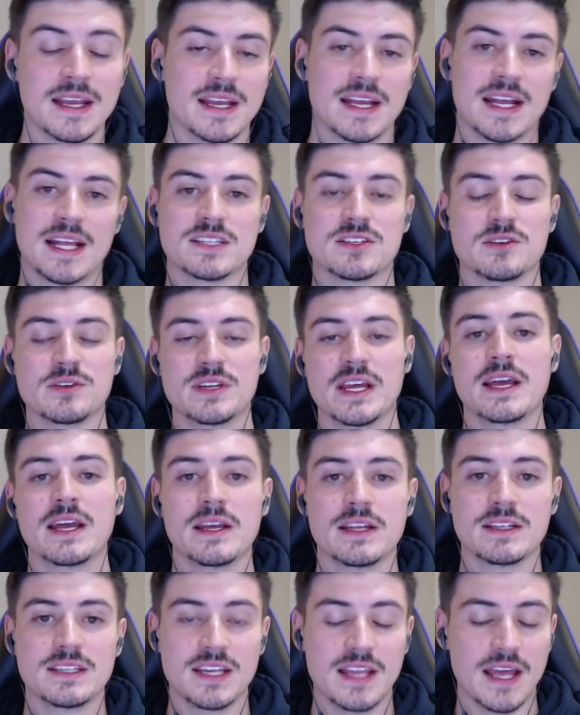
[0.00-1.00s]
And so
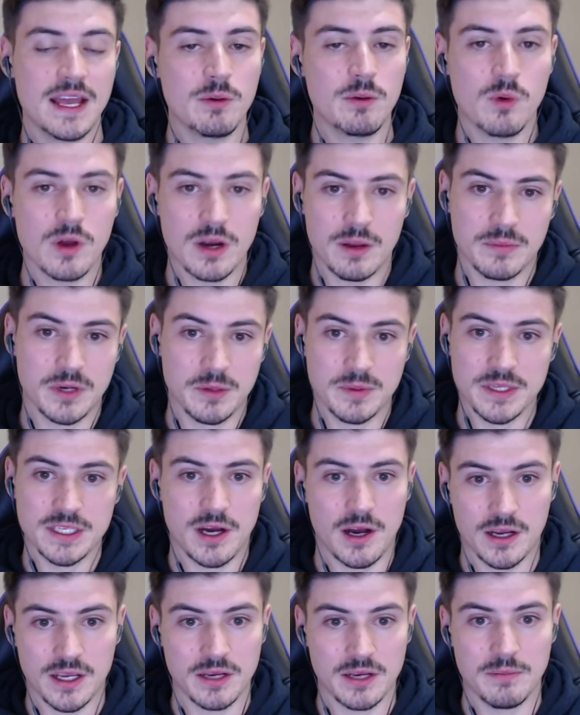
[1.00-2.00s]
today what I'm going to be
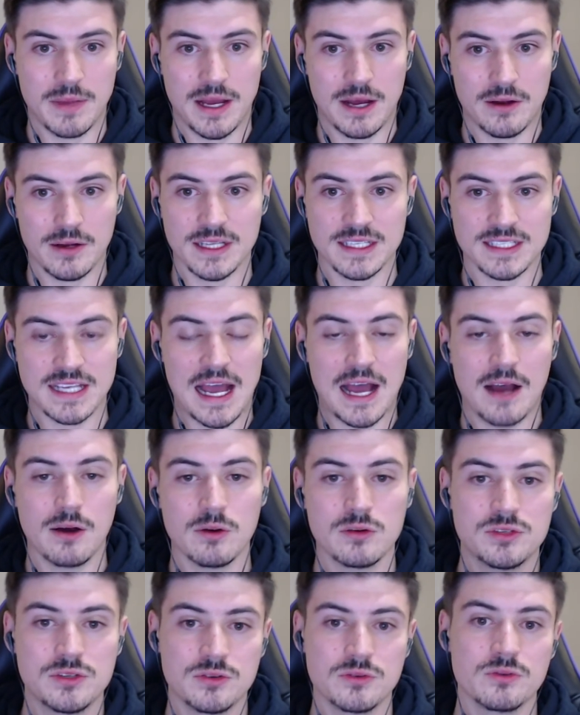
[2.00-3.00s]
talking about is
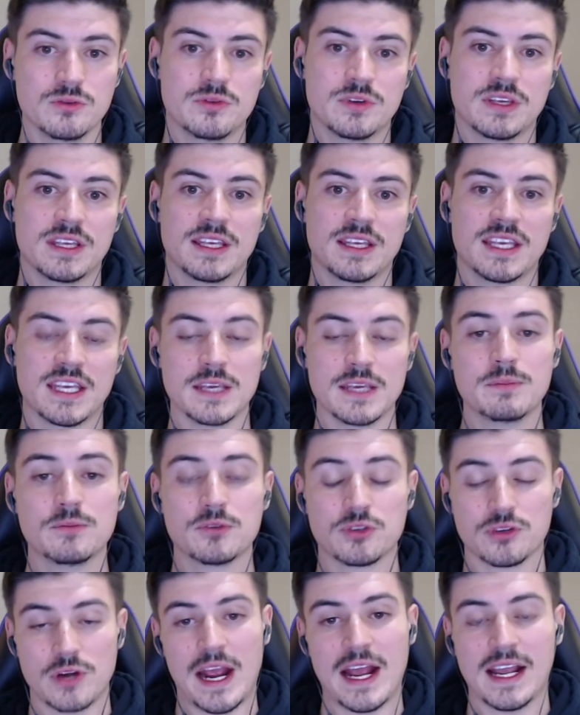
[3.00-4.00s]
how to keep
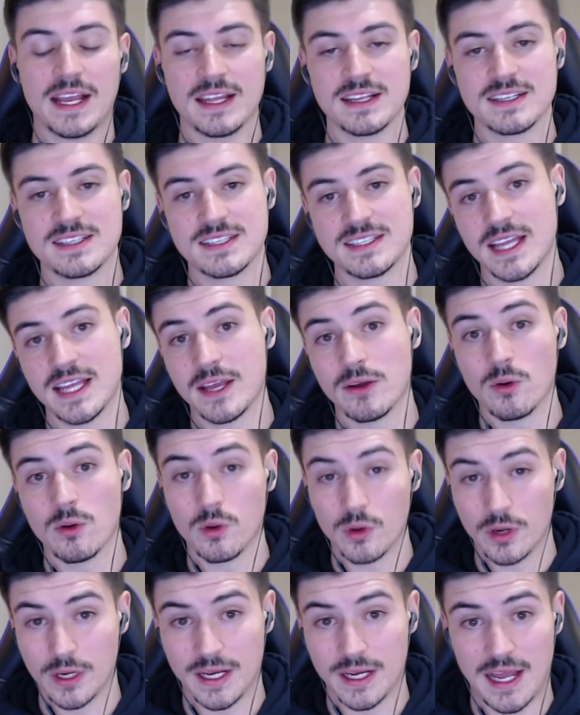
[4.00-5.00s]
track and stay
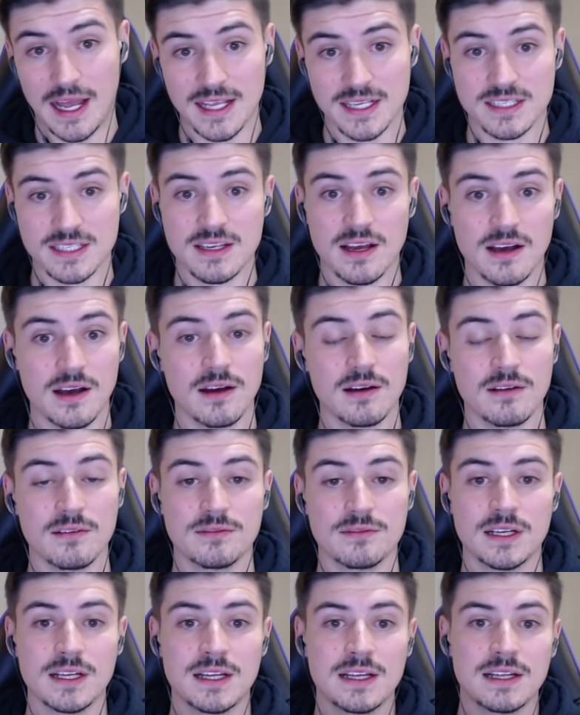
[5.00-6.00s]
organized
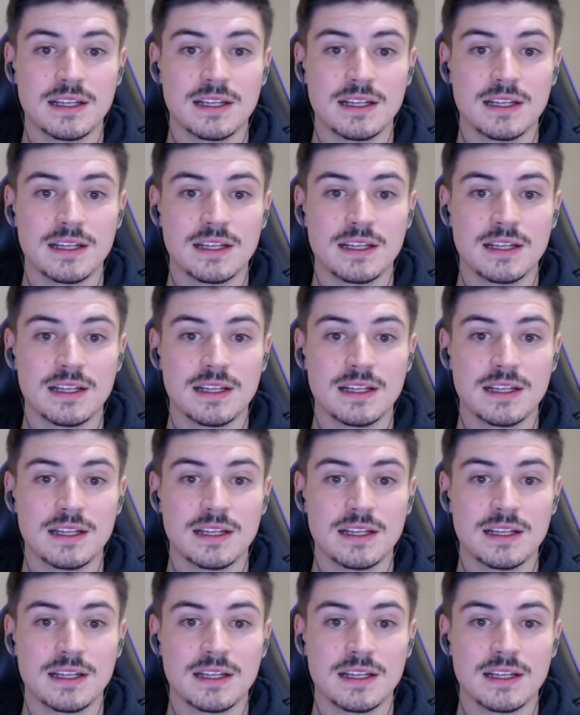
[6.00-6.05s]
of